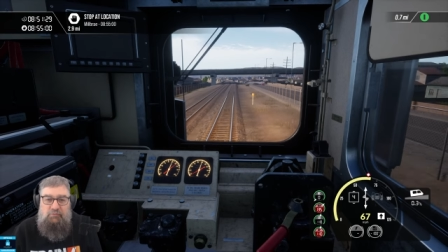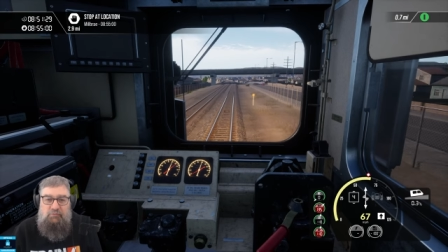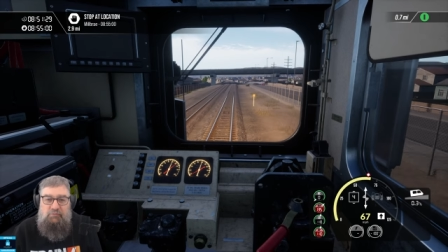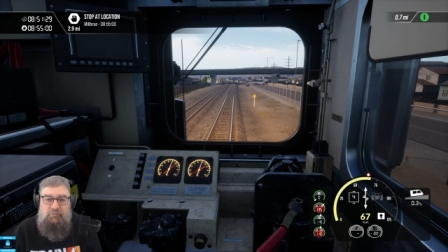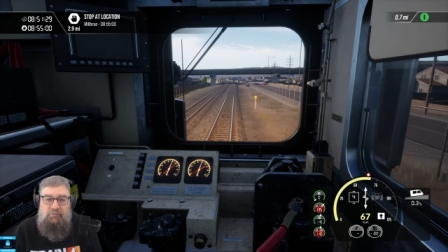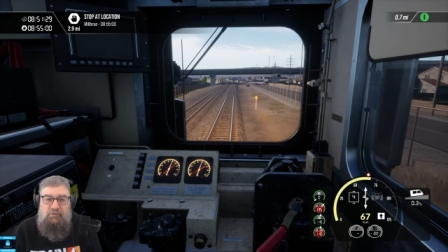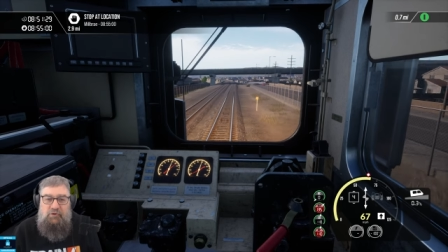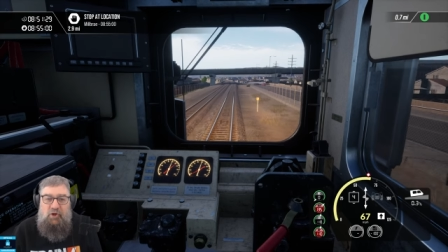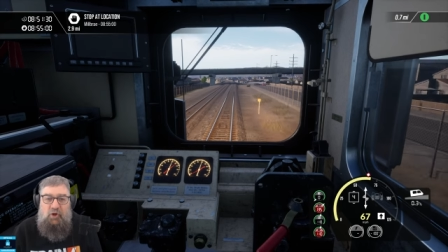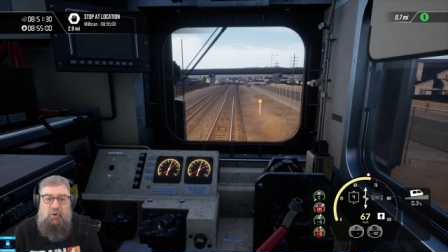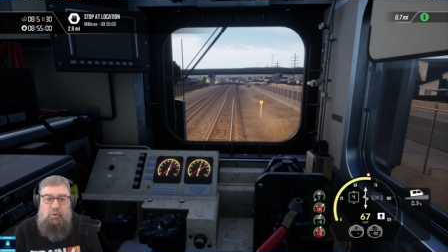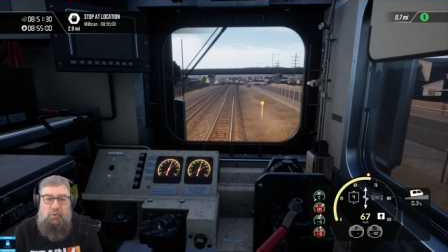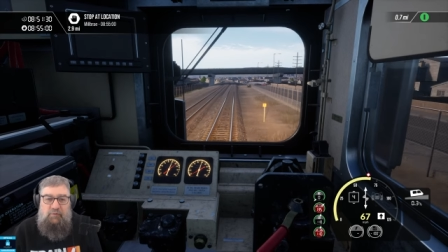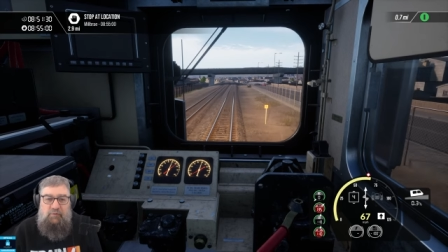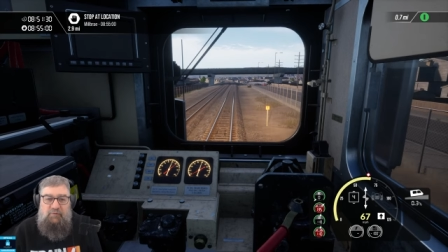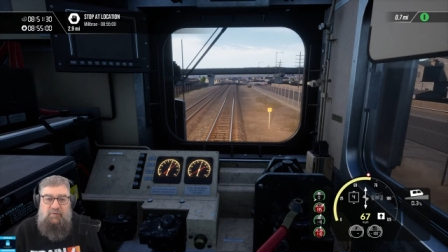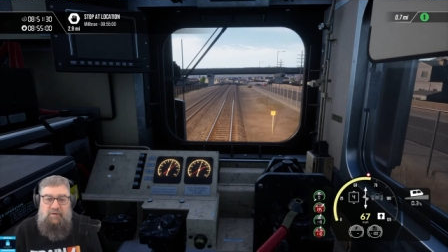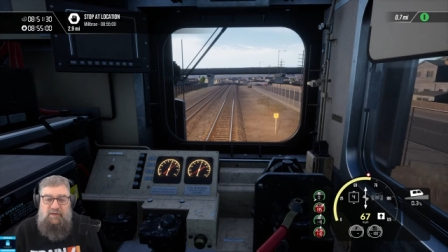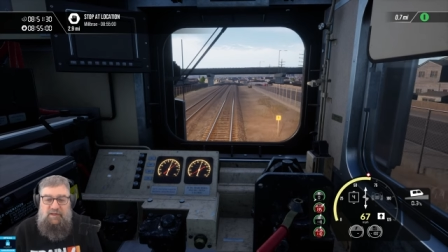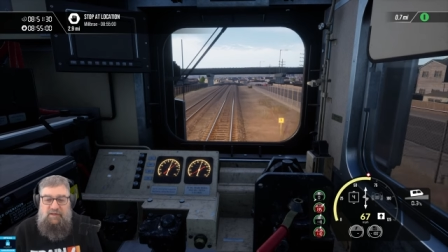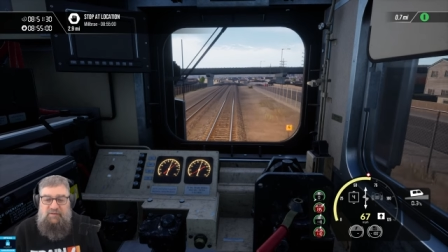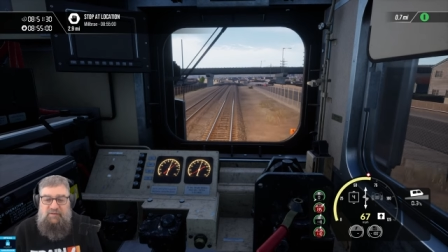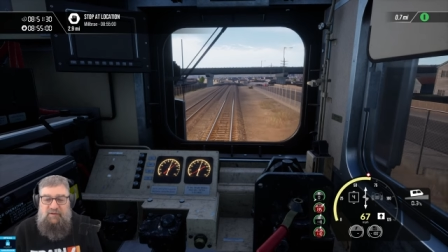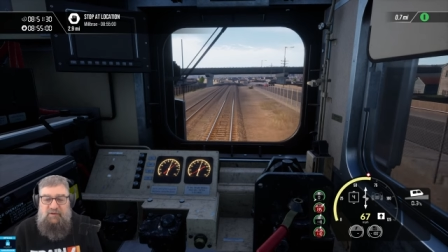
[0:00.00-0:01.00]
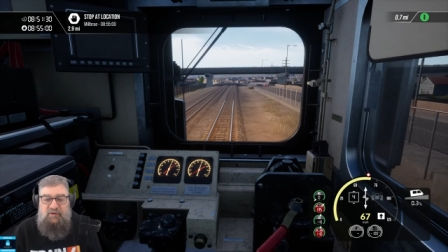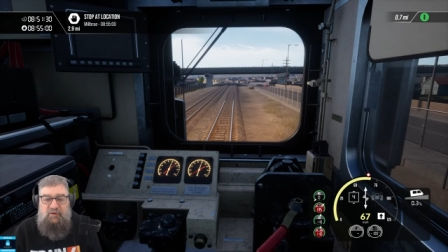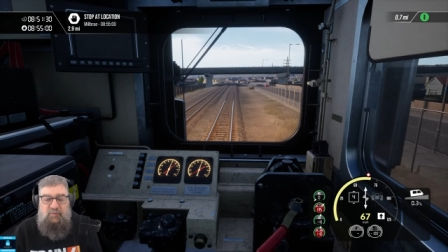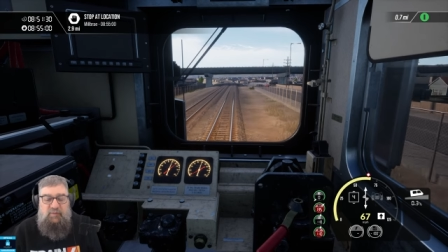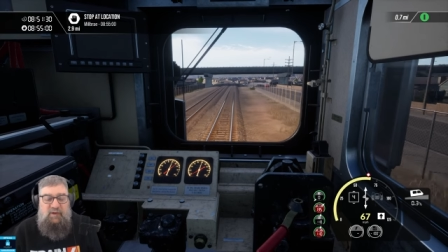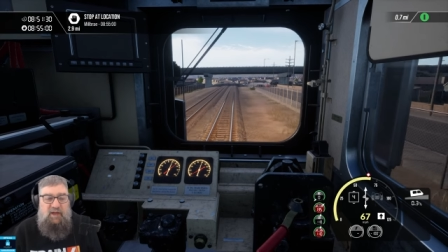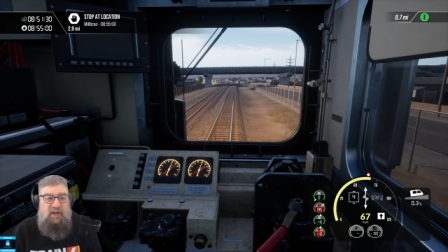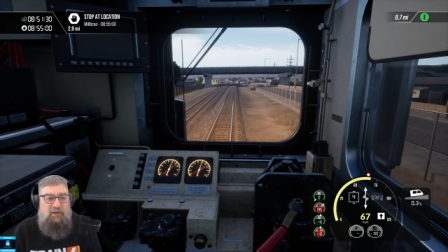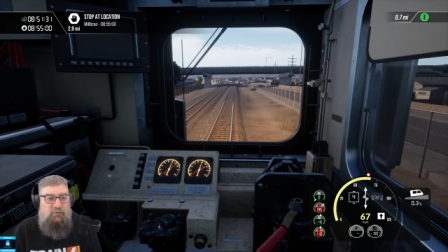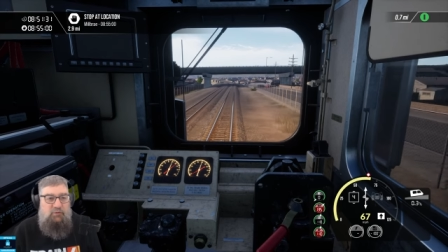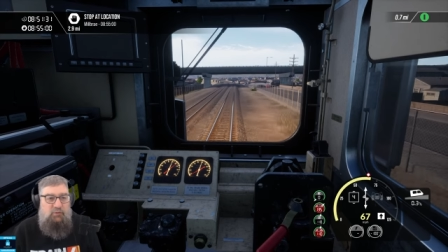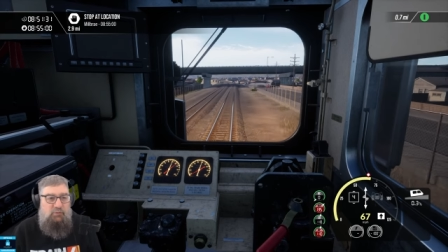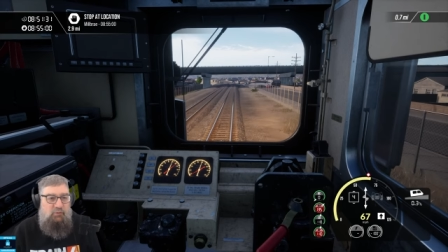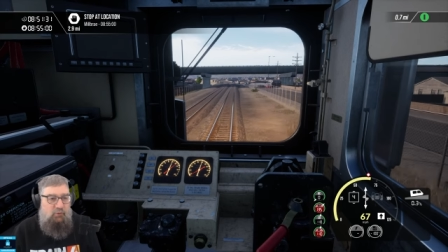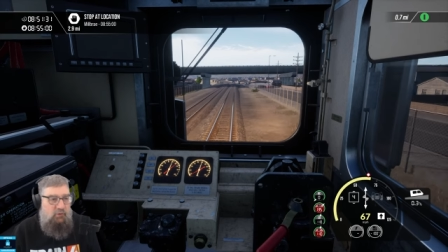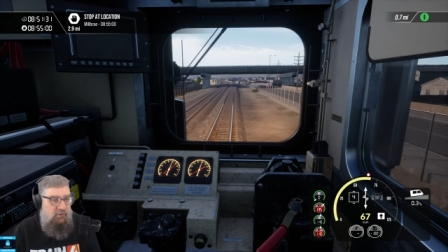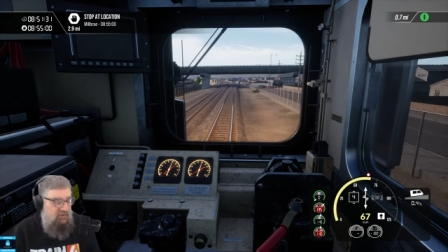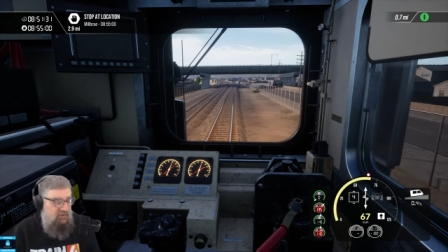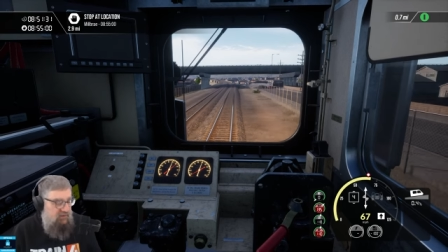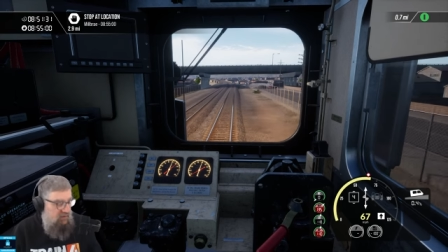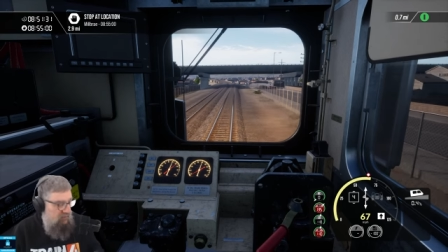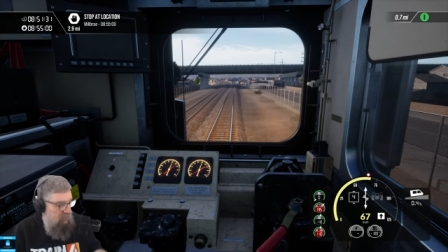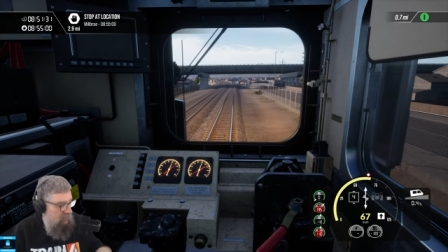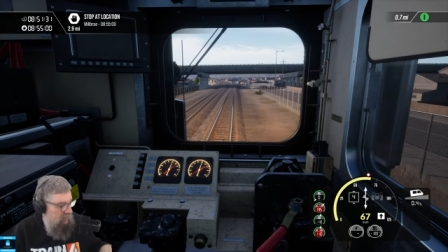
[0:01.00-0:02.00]
know if it is going to be annual
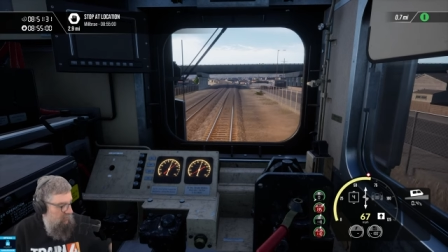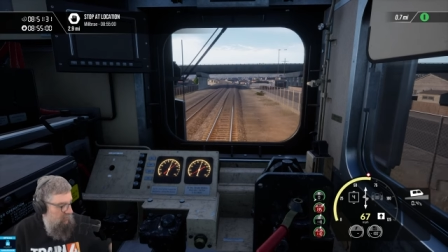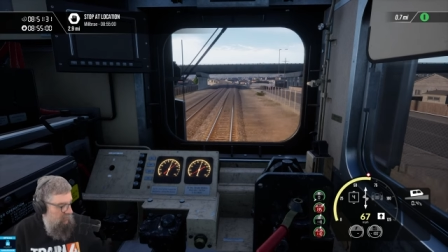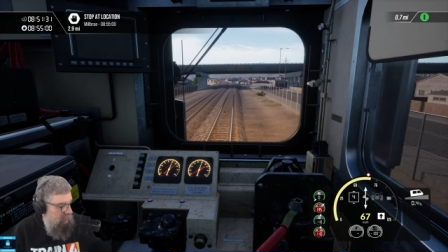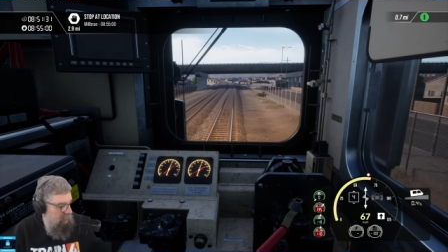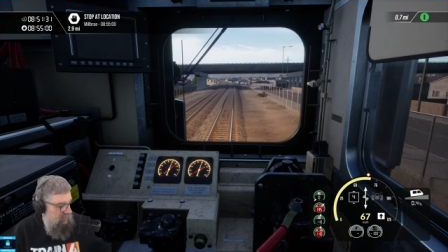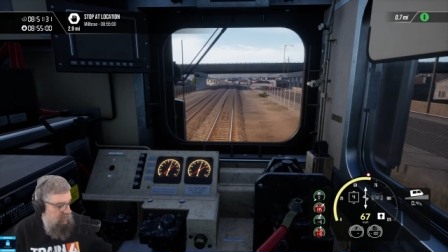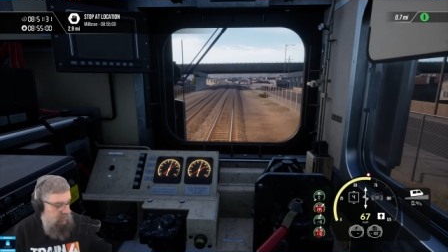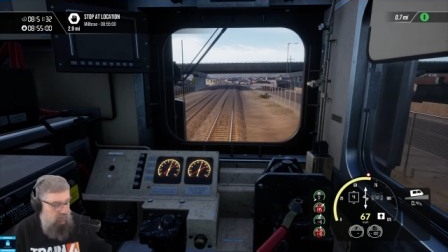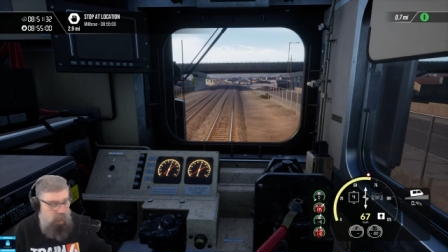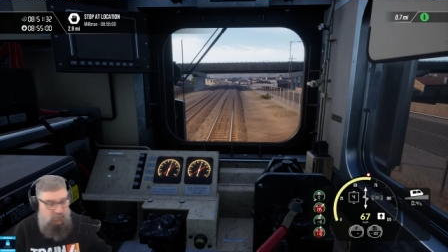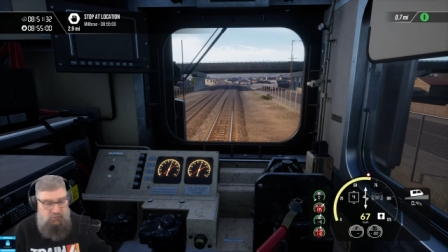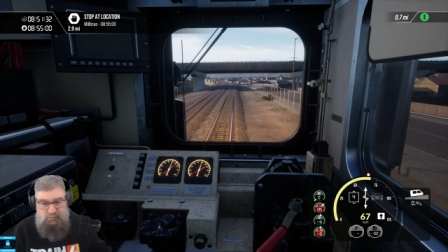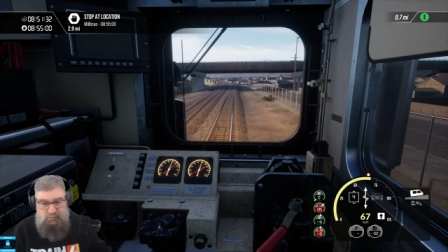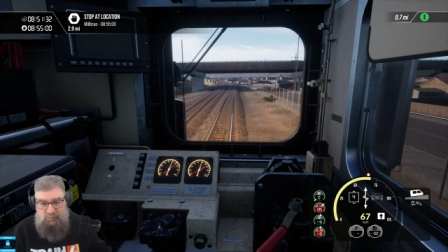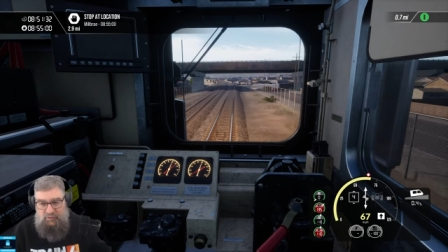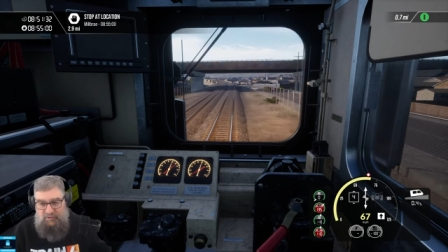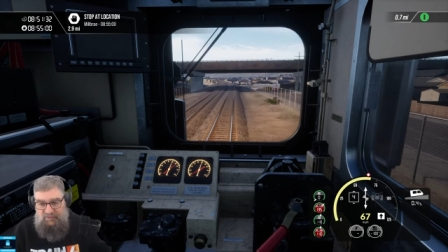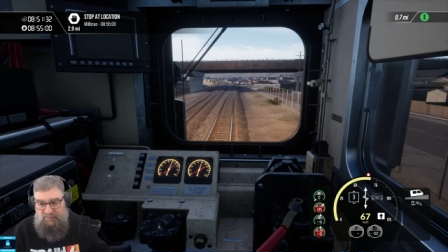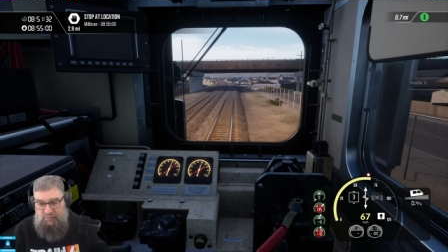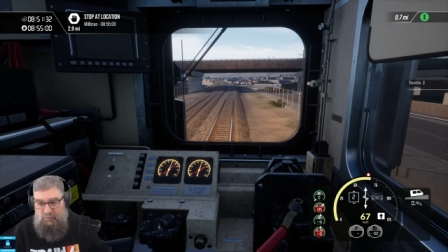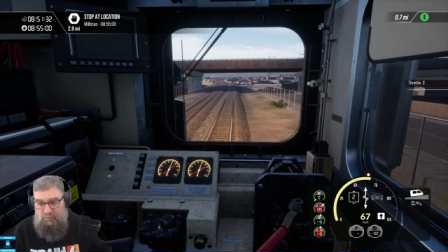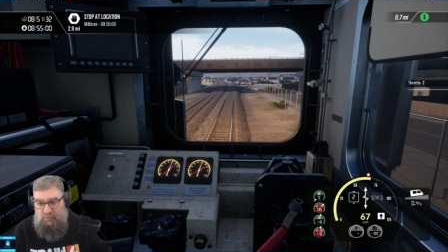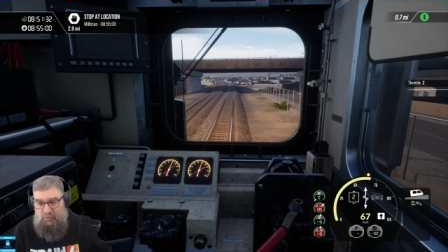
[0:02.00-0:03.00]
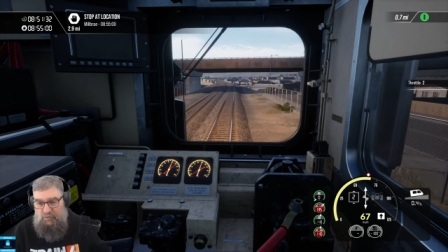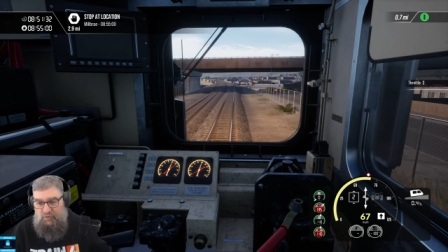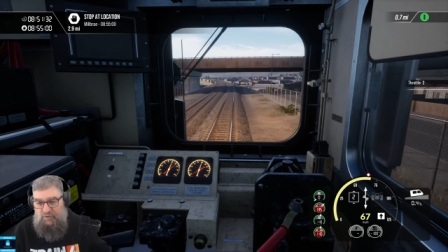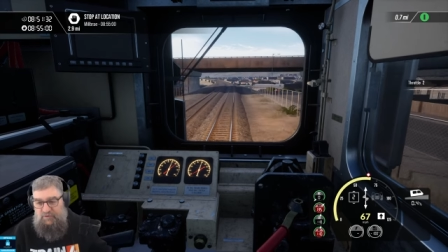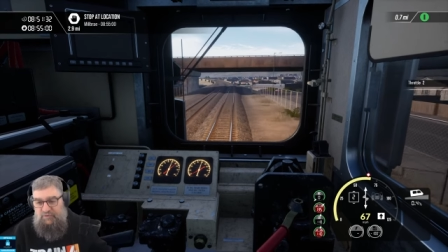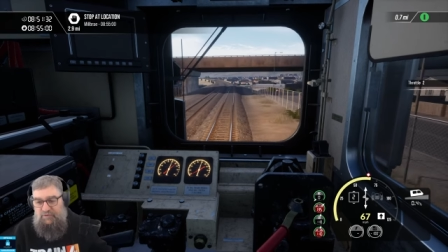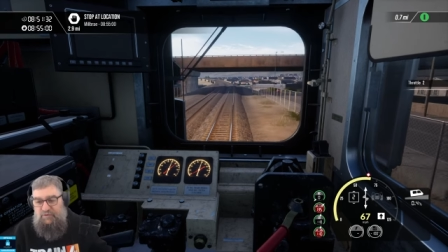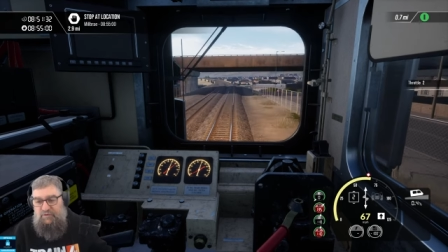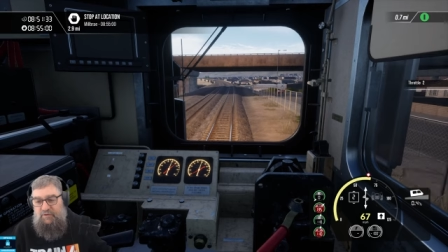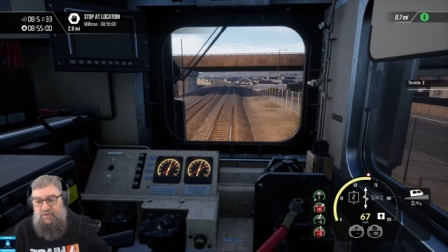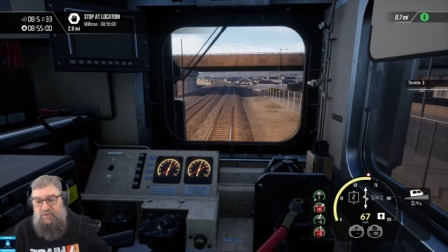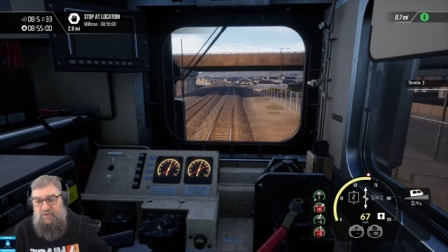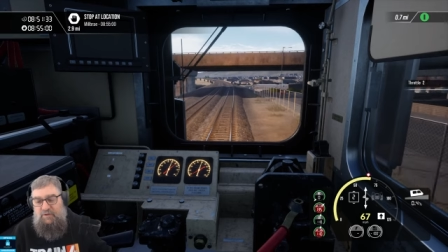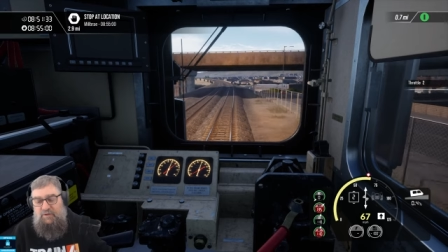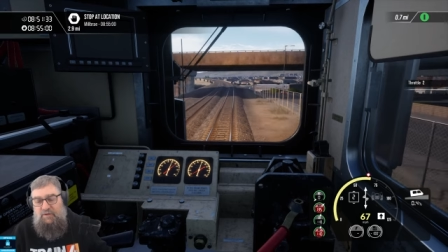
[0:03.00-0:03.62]
pricing, but I really wouldn't be surprised.